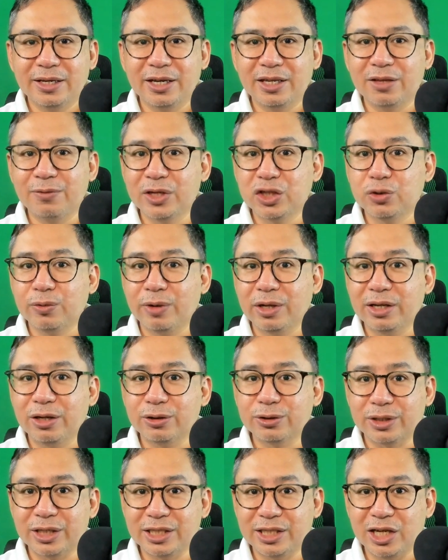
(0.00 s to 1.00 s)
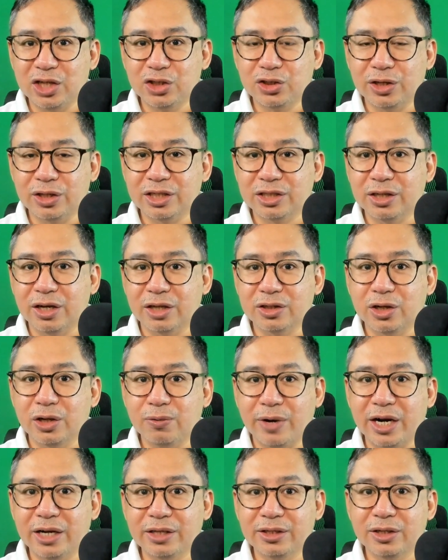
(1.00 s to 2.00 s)
Individual authorization is not
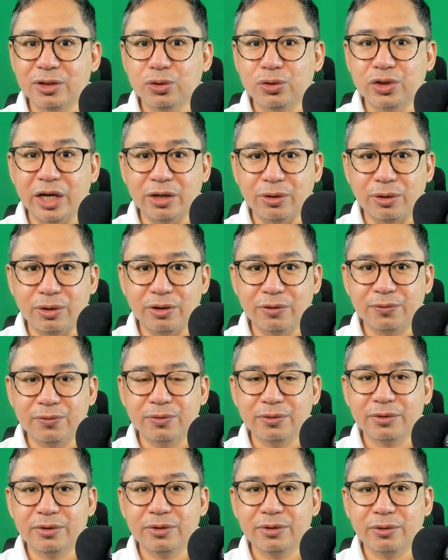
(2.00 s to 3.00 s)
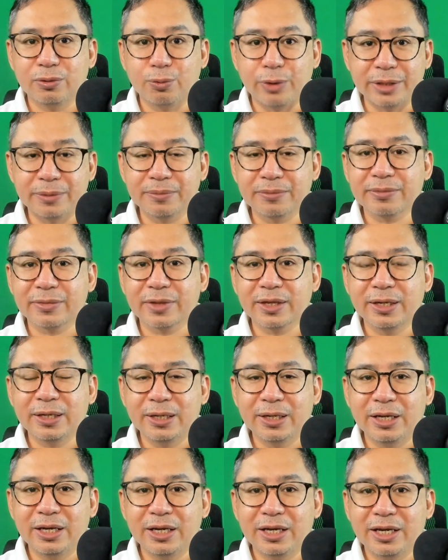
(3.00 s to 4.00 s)
required to check off 1.
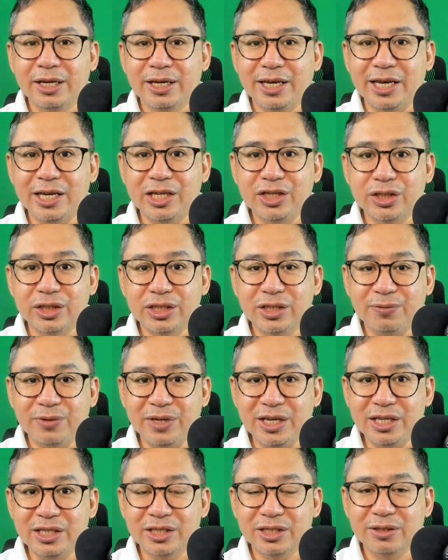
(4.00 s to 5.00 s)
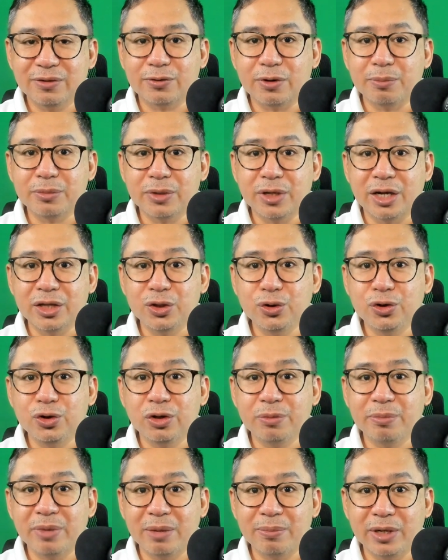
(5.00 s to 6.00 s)
Agency fees from
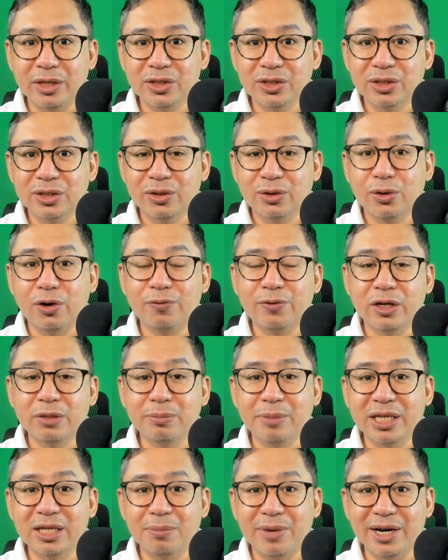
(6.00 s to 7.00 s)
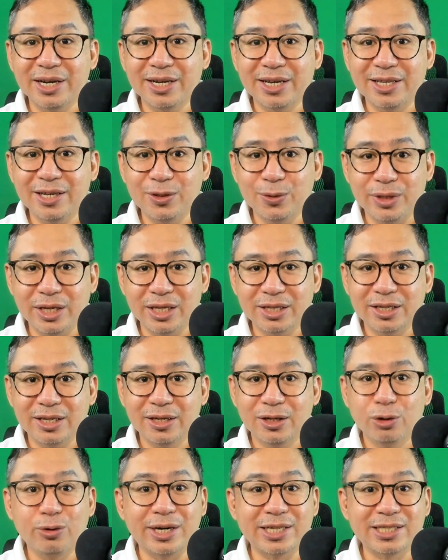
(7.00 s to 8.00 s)
non-union members covered by the bargaining
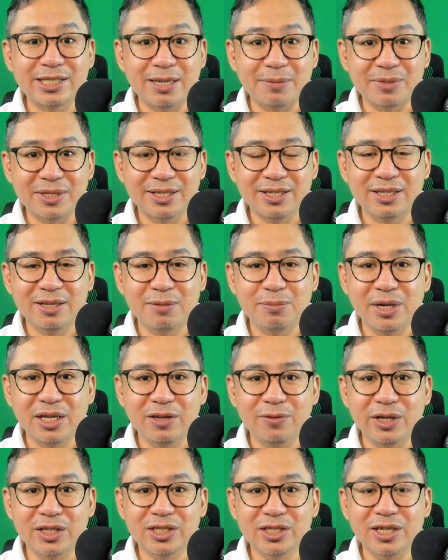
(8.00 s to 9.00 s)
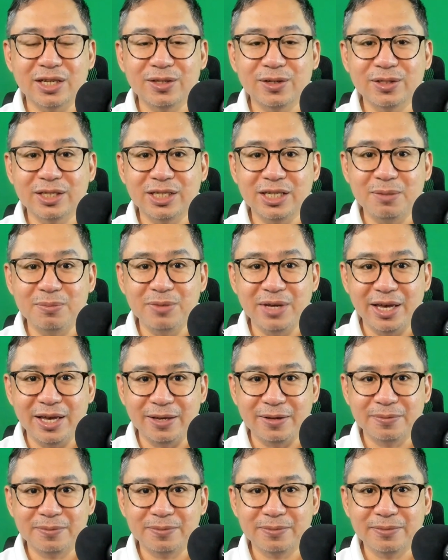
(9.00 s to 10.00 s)
unit who accept the benefits under the
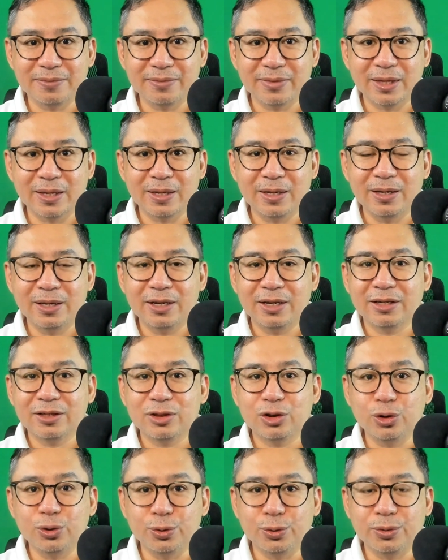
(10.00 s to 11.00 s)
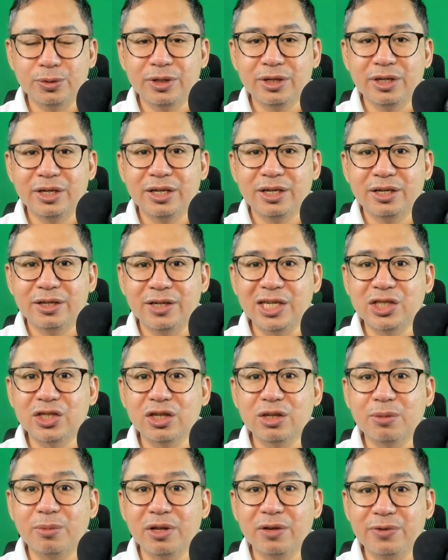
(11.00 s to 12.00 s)
CBA. 2.
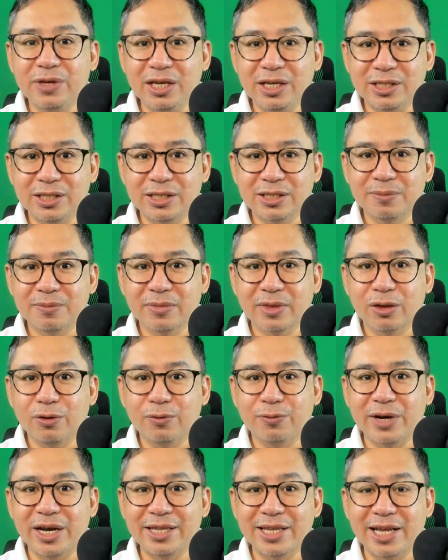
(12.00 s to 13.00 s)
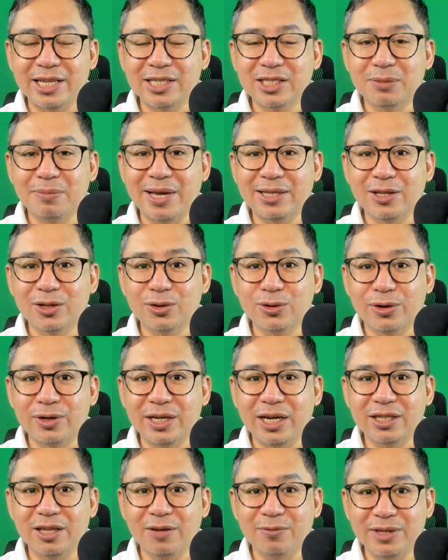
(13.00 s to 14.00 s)
Reasonable fees to finance
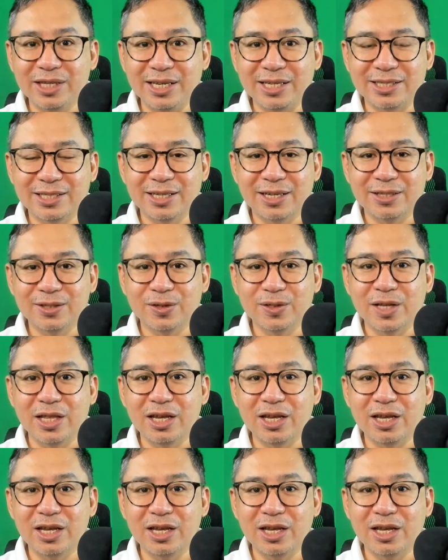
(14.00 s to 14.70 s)
mandatory activities under